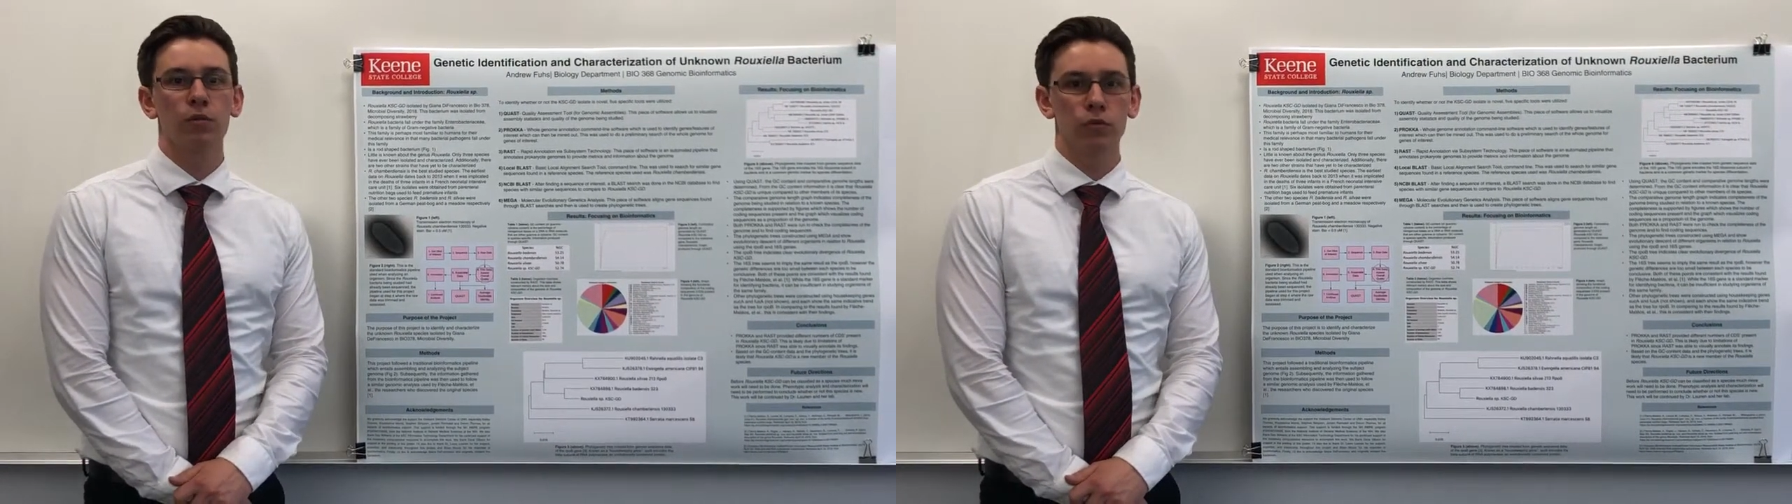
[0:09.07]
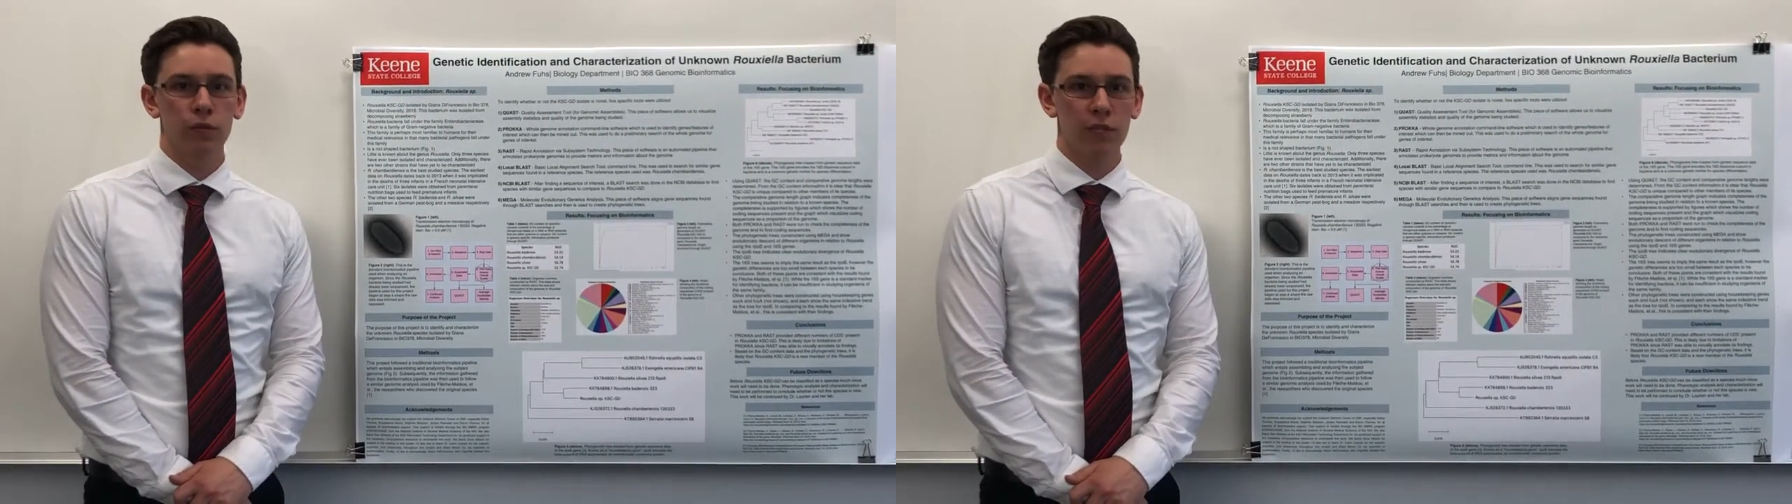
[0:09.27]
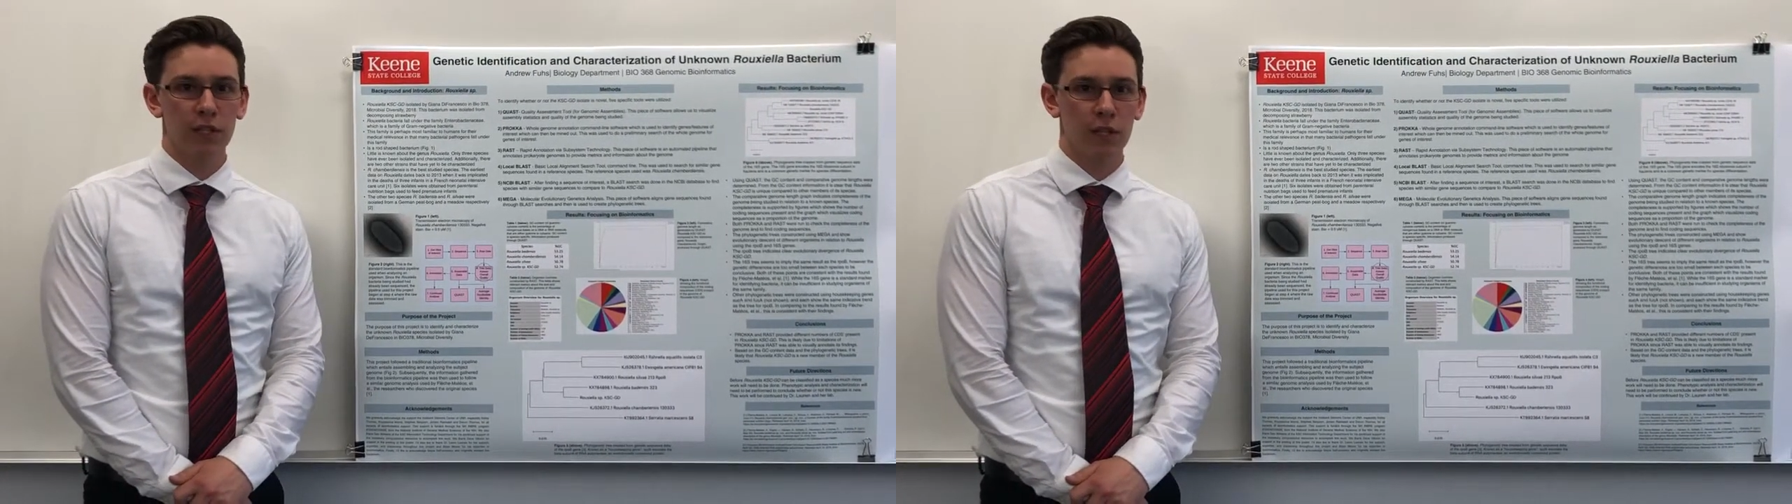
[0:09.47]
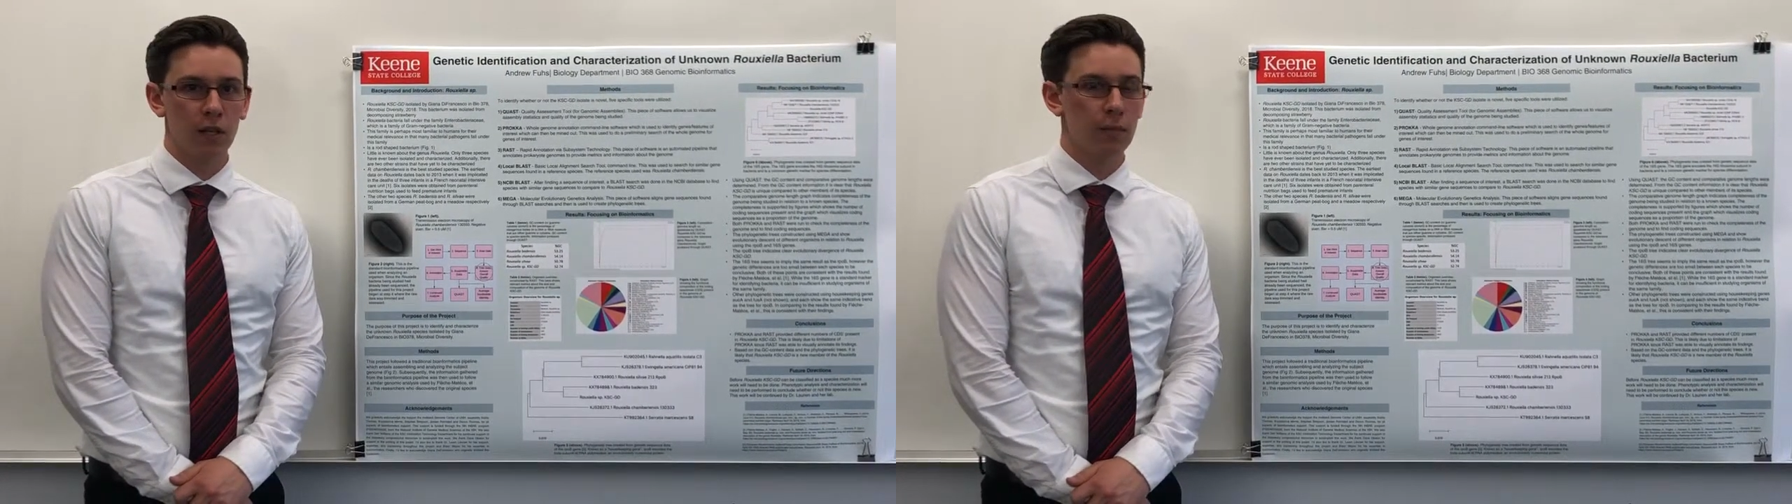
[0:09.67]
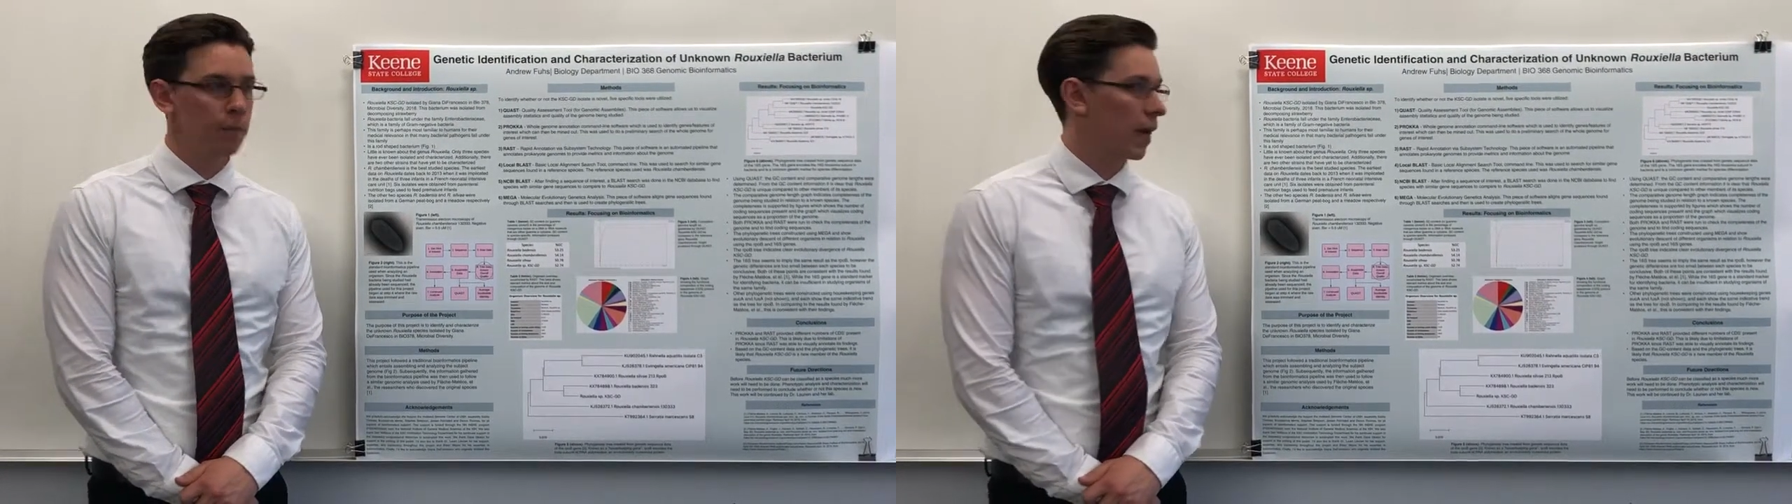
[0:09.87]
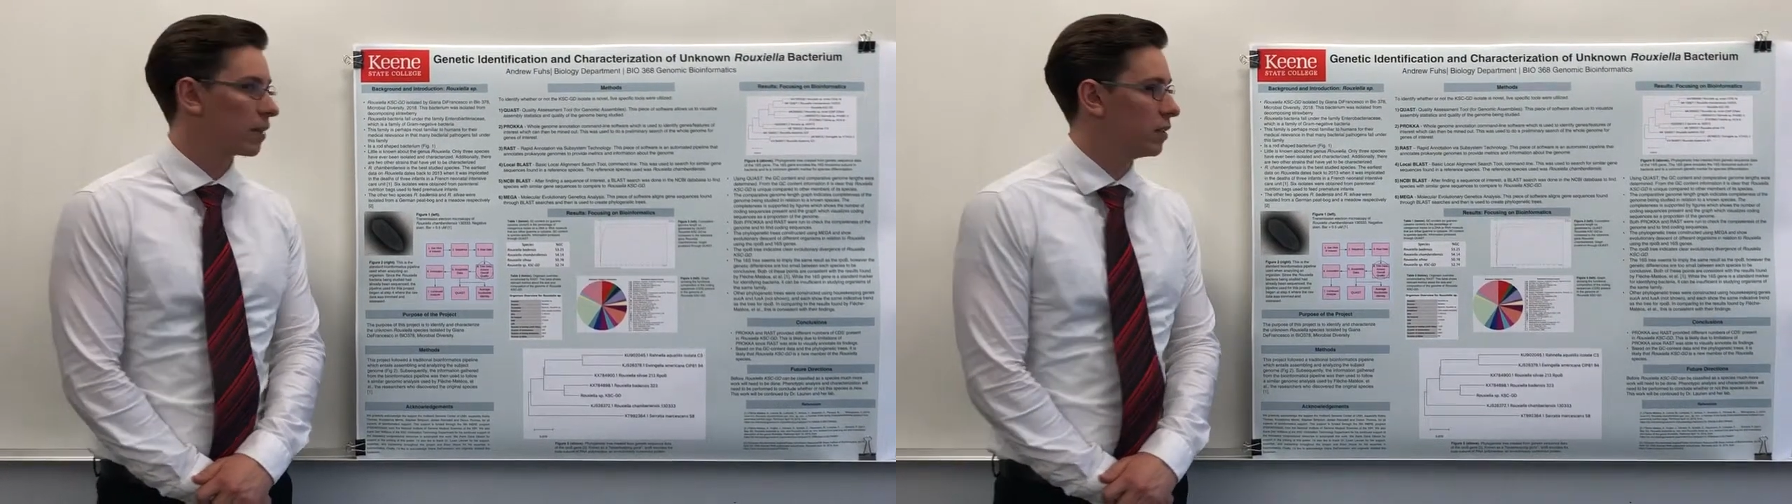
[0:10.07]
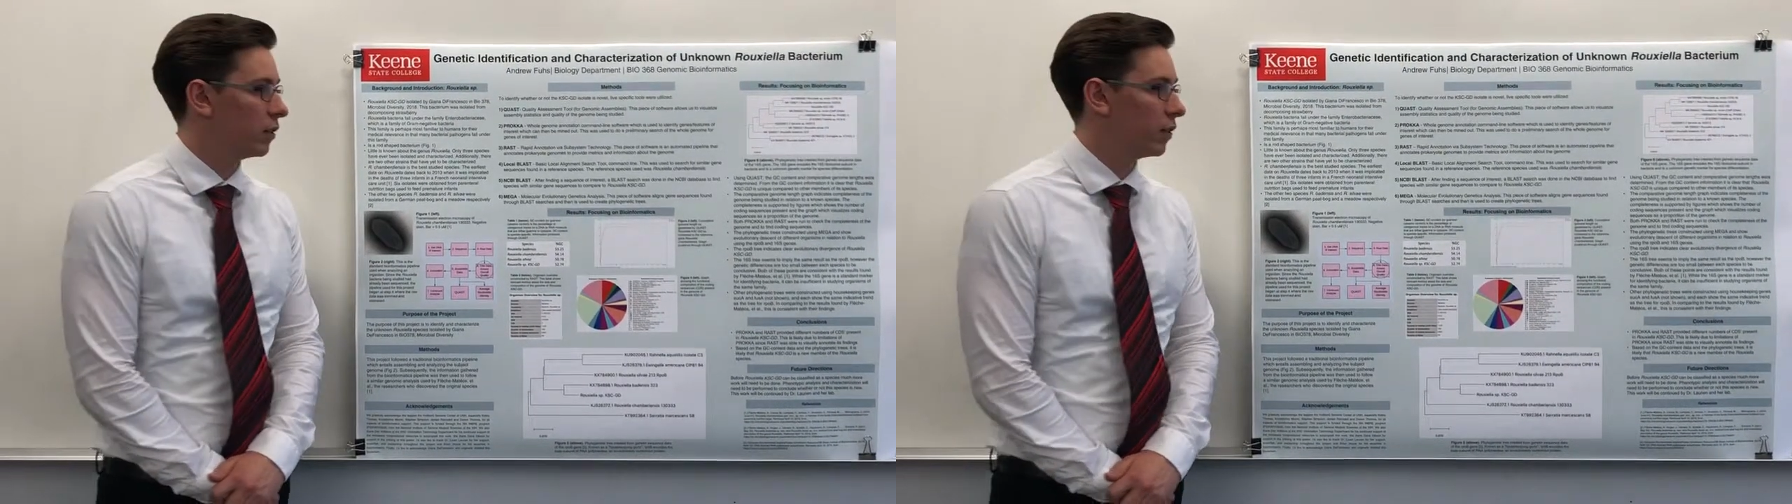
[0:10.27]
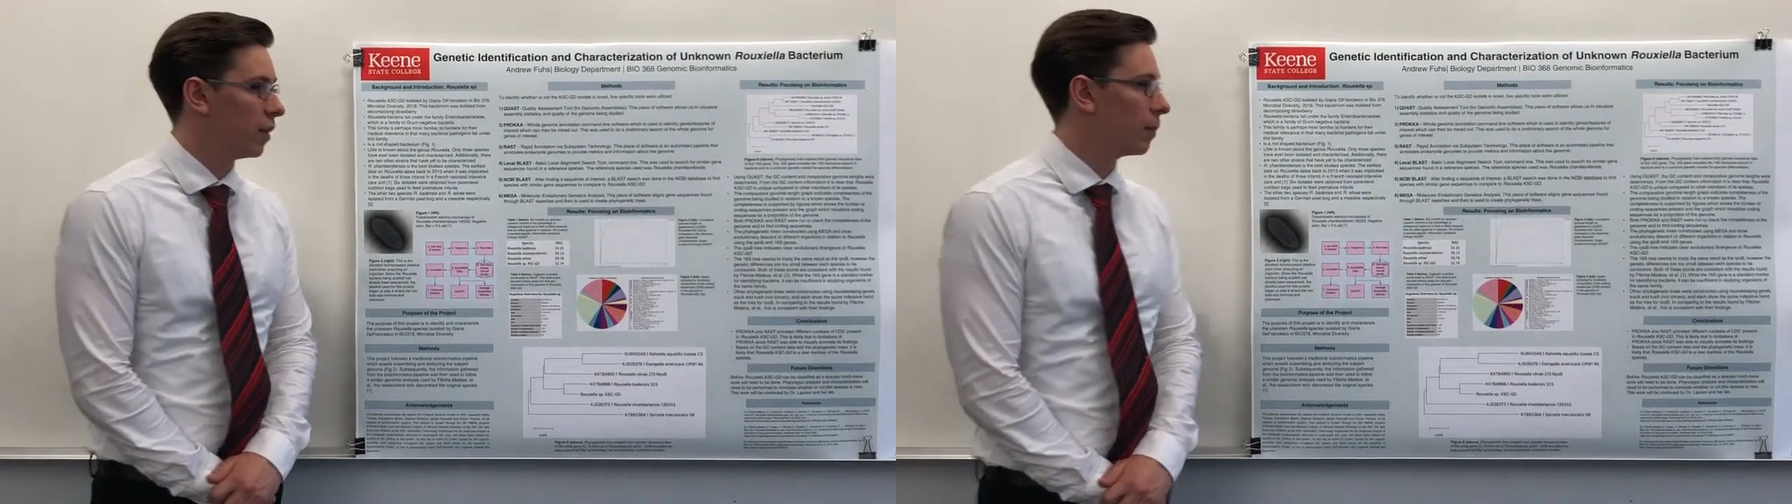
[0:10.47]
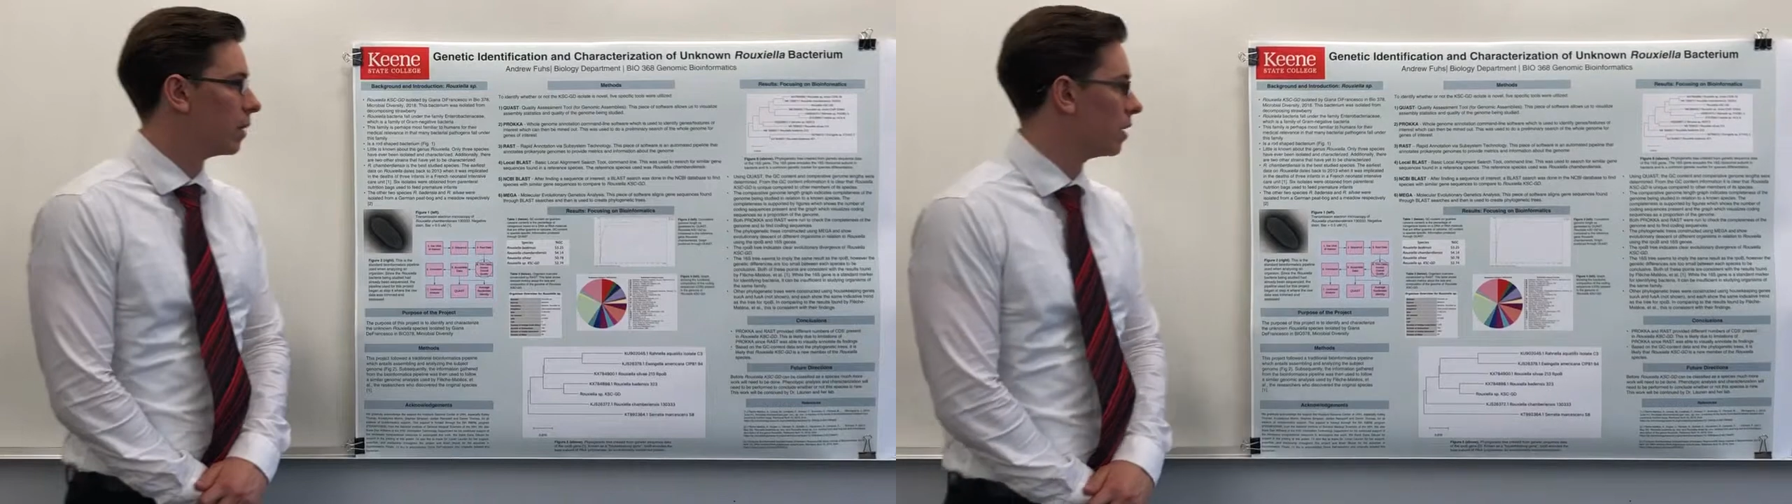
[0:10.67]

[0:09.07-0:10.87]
Rouxiella bacterium.